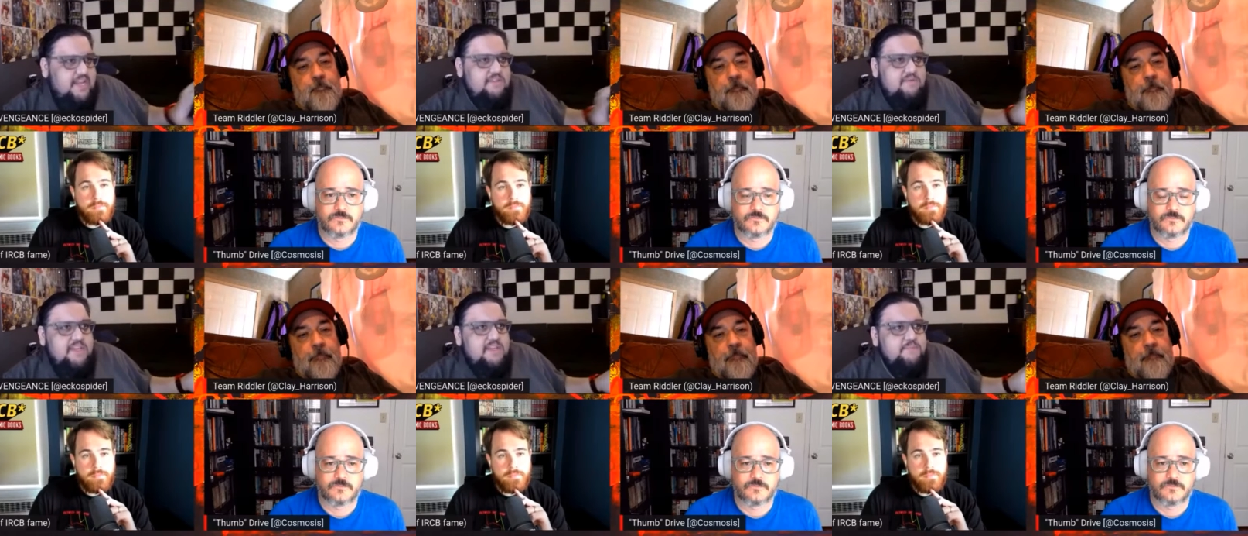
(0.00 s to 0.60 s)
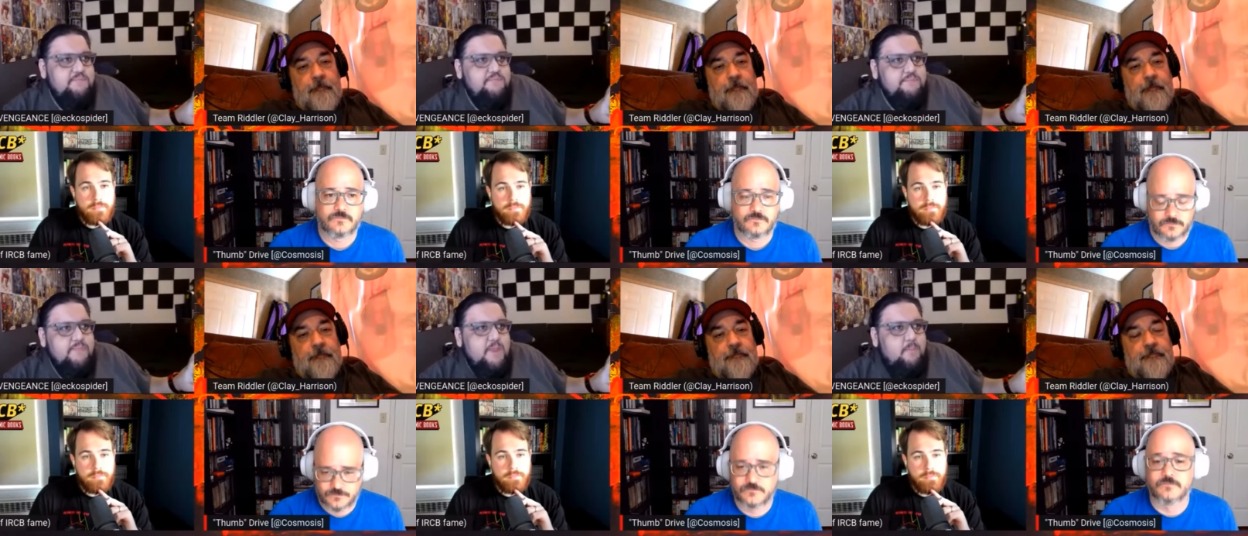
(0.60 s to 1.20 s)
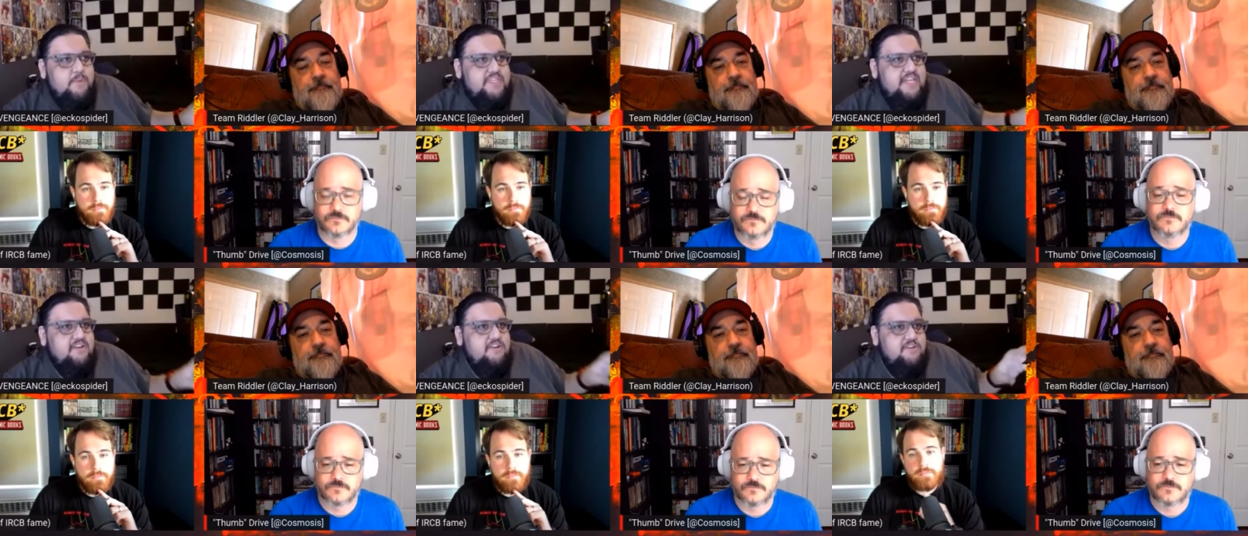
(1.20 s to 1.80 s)
Speaker 1: either way, mm-hmm. but they
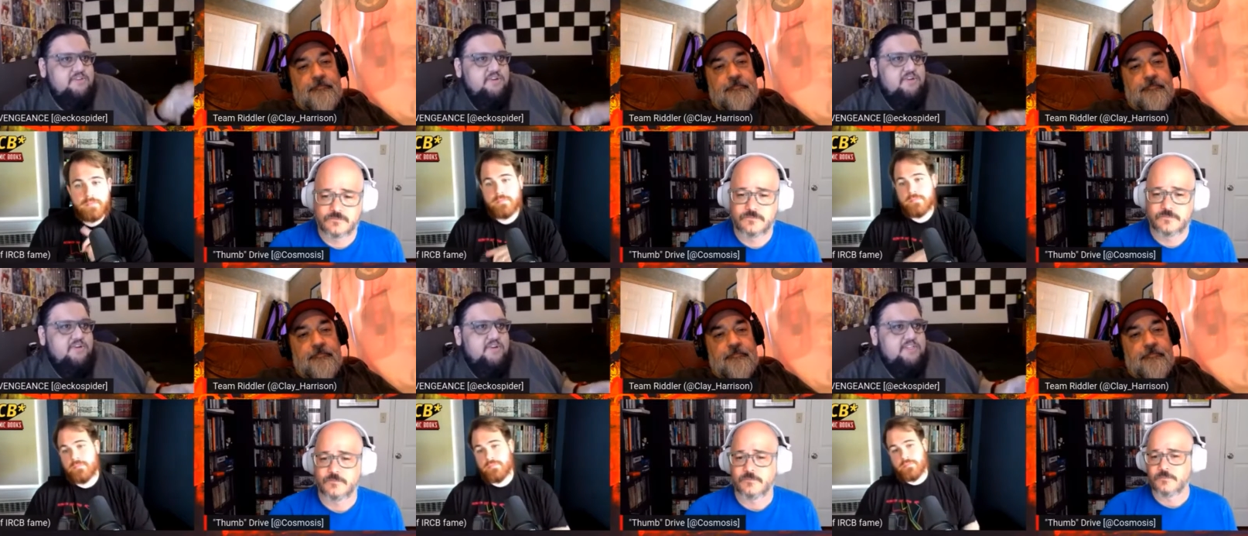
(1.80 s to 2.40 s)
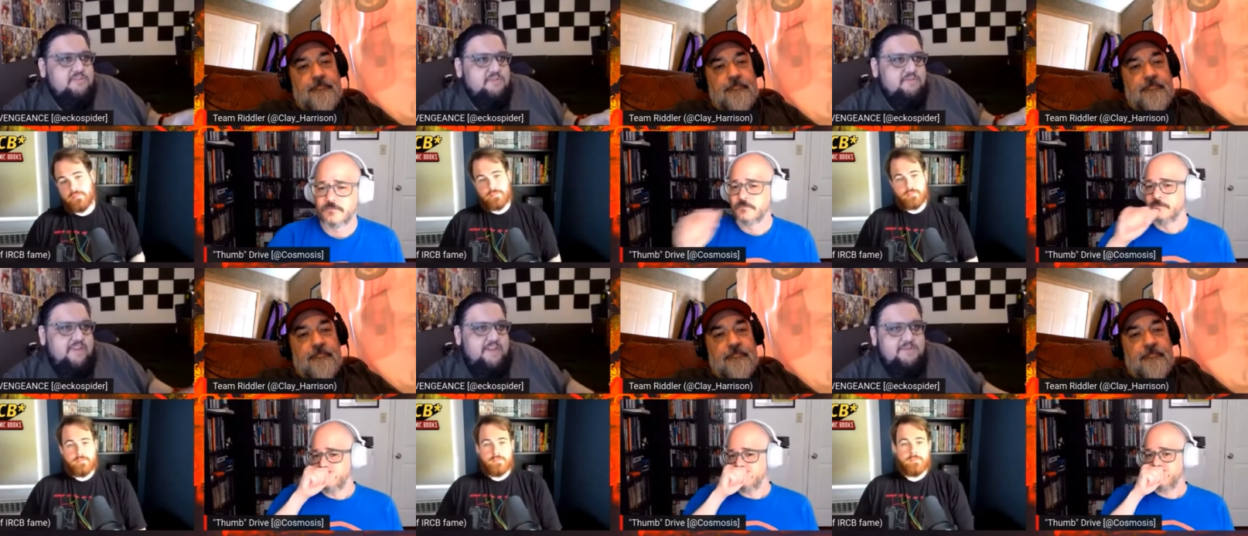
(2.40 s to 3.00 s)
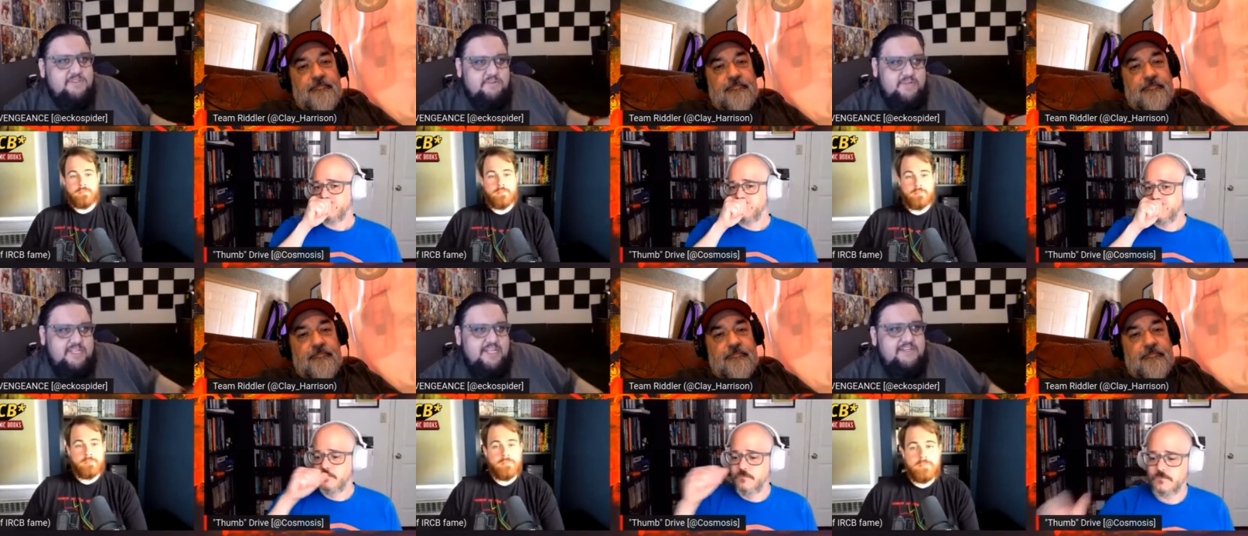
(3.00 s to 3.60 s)
could also go into the Venom
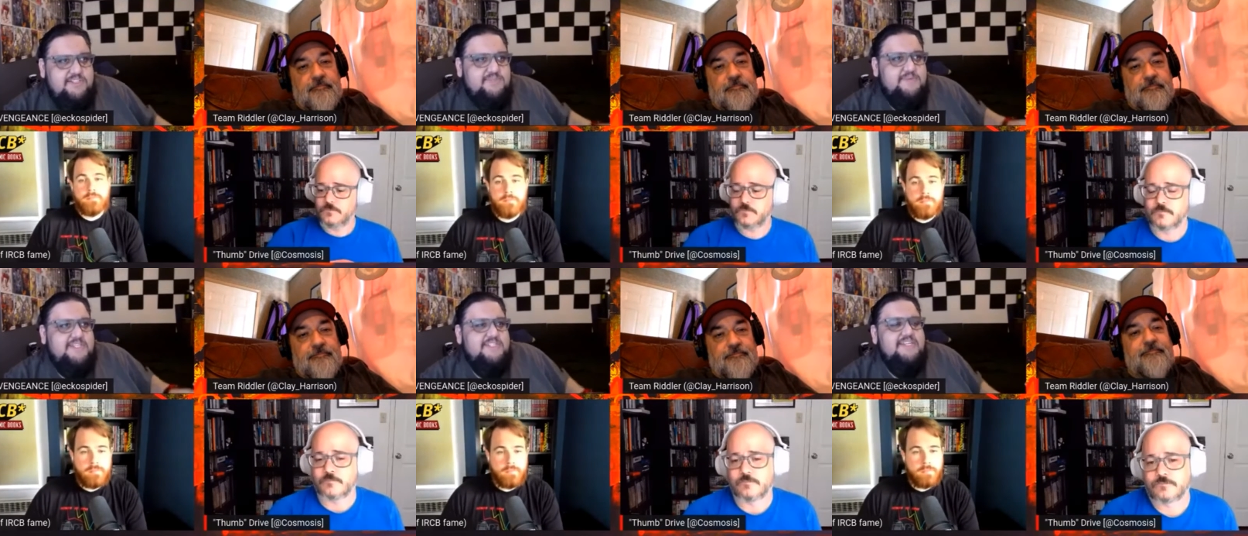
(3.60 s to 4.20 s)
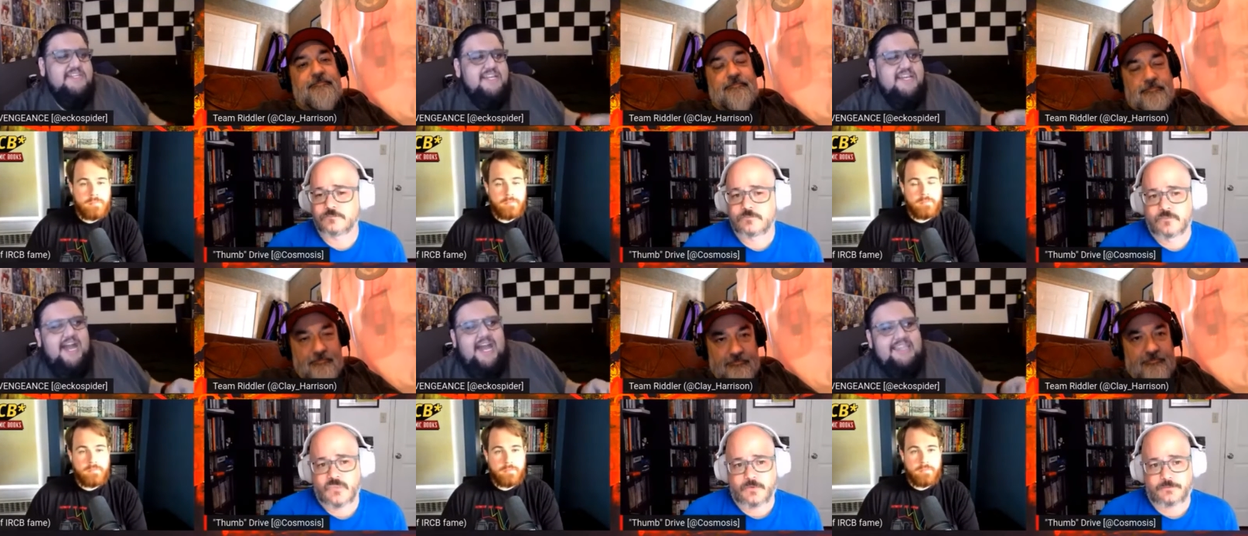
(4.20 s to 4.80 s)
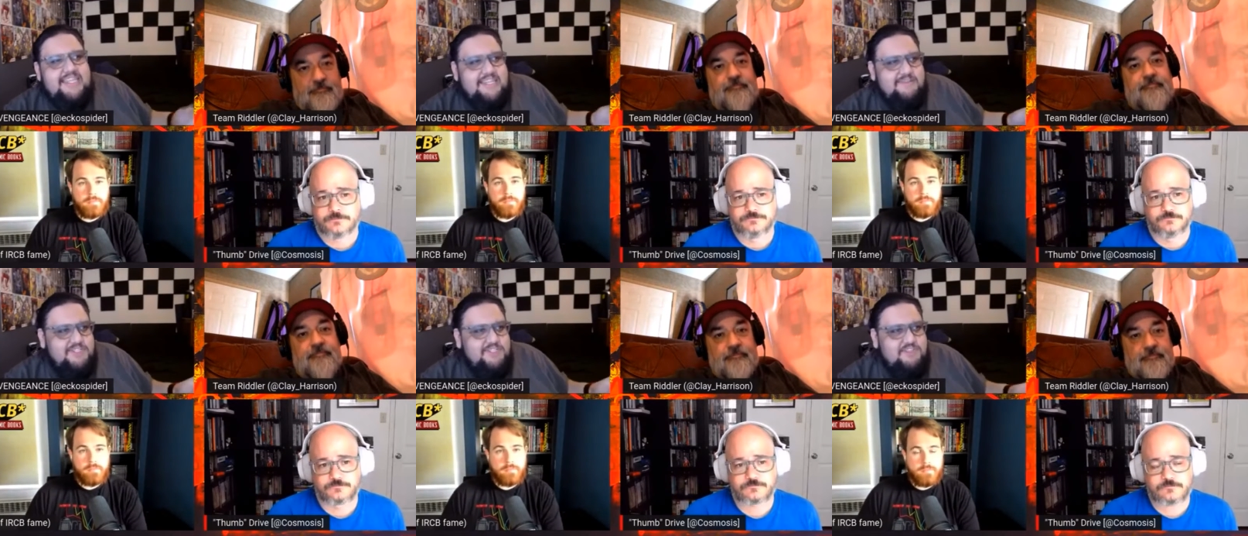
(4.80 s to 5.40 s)
story later just because I think it
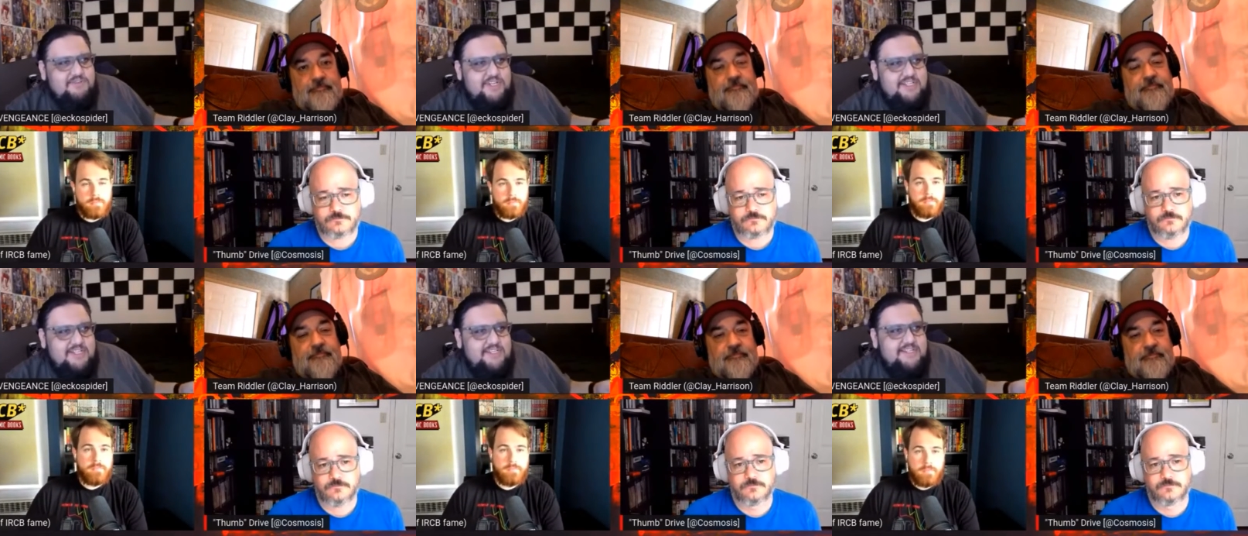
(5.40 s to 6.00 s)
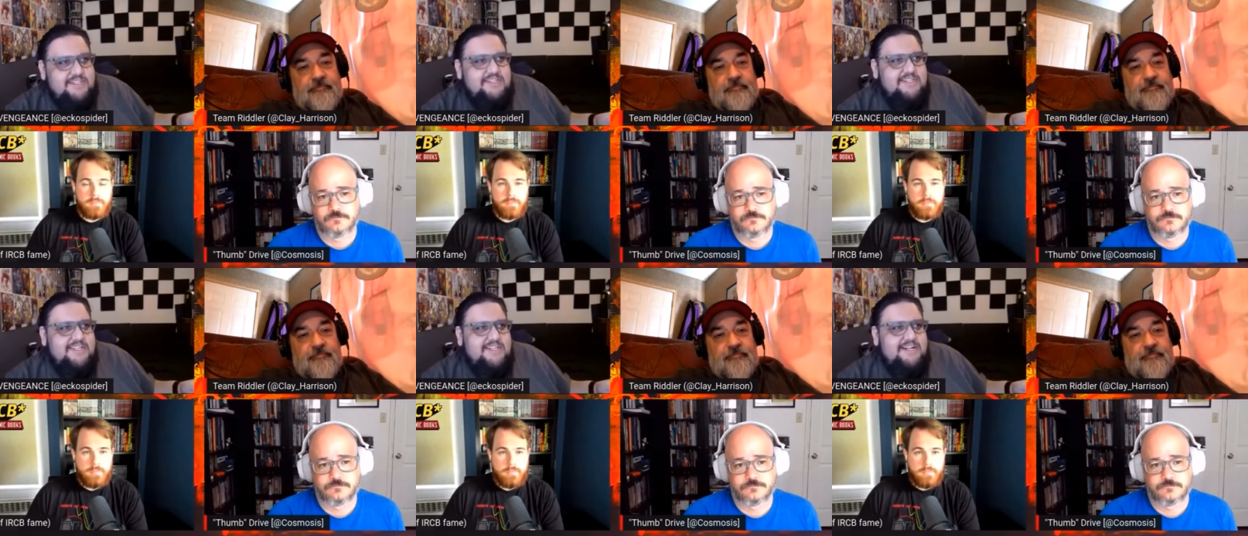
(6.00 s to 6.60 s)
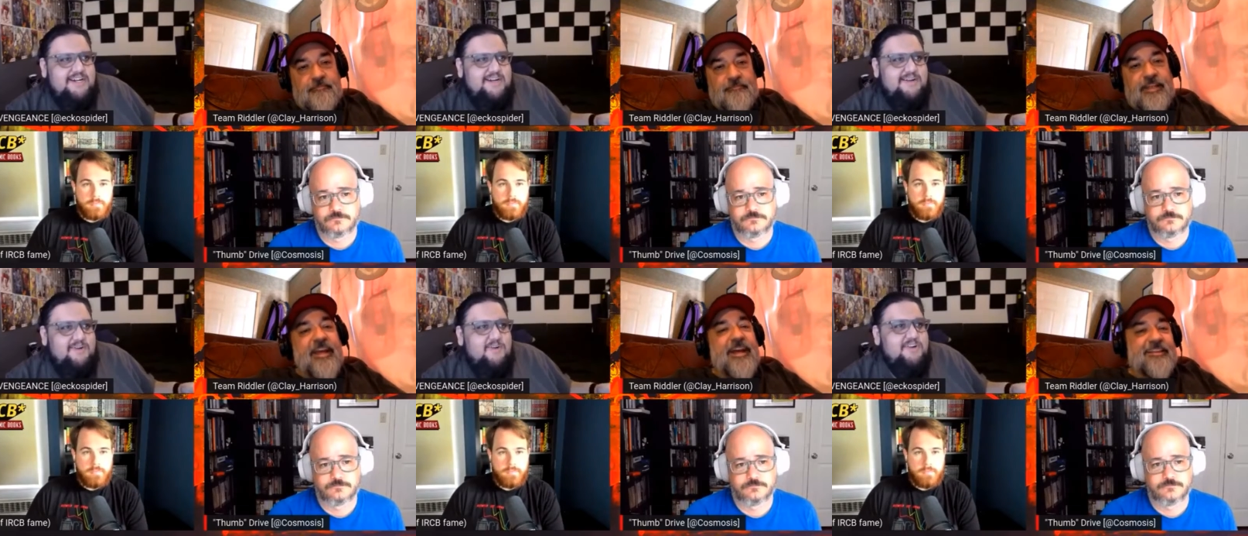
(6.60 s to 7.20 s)
was just adrenaline. Uh,
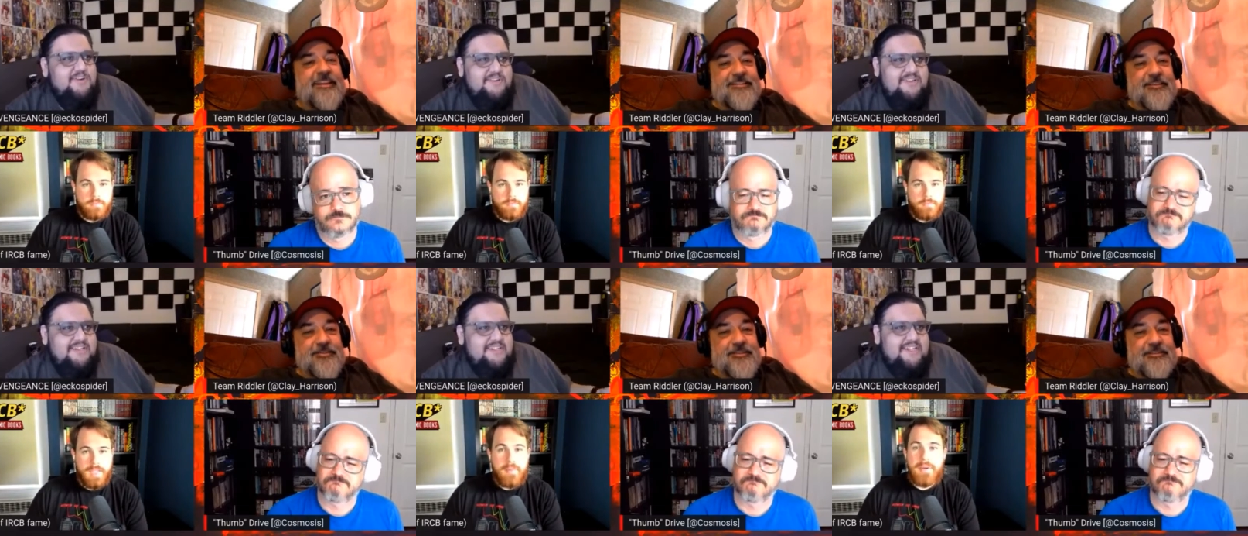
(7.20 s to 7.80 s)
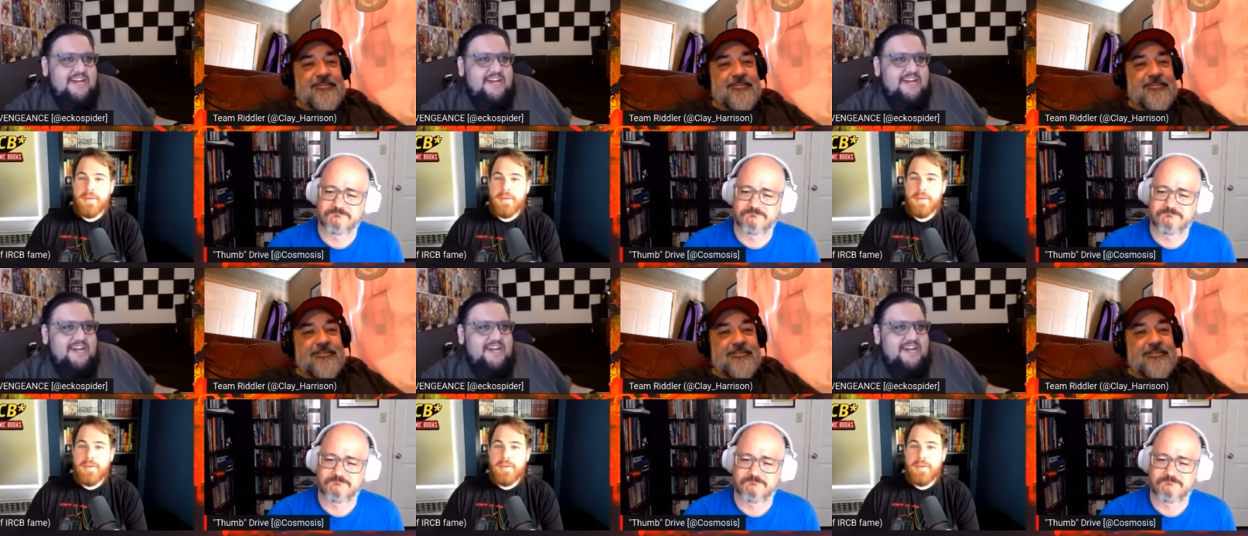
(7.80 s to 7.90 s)
yeah, or, I think so too.